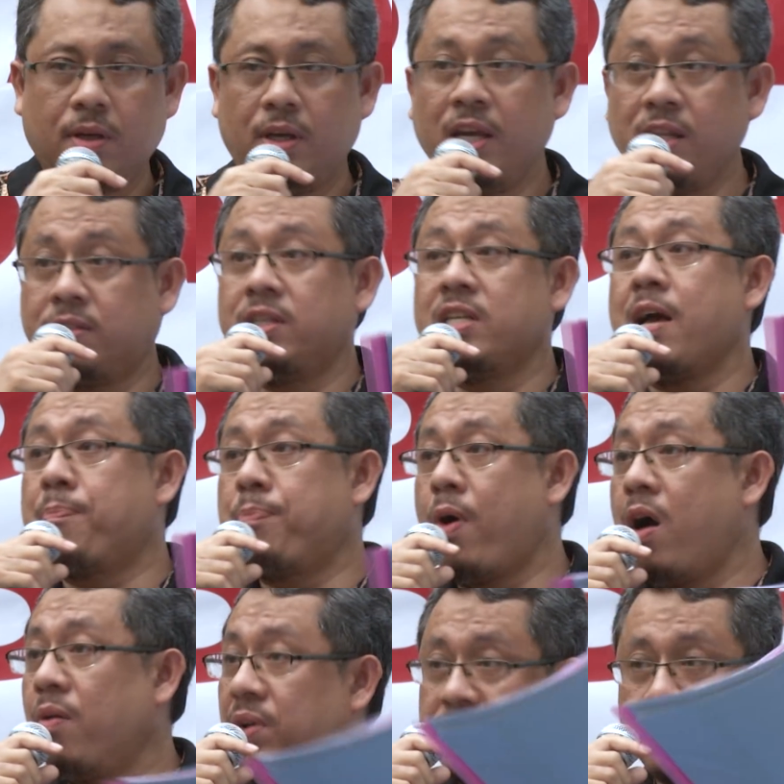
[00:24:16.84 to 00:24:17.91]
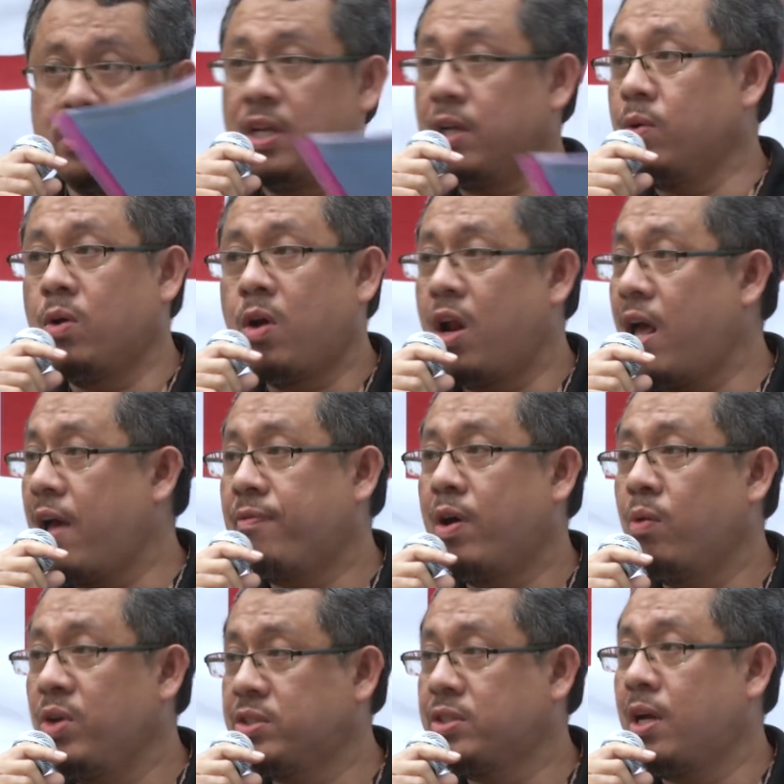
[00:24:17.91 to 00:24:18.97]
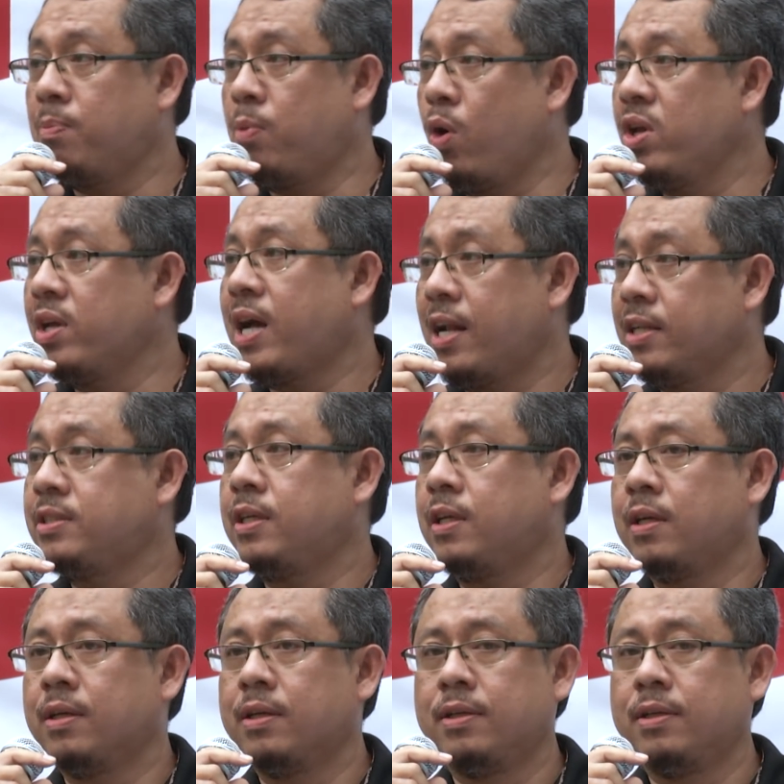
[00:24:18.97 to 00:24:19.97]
In Singapore, we still do not have a whistleblowing culture.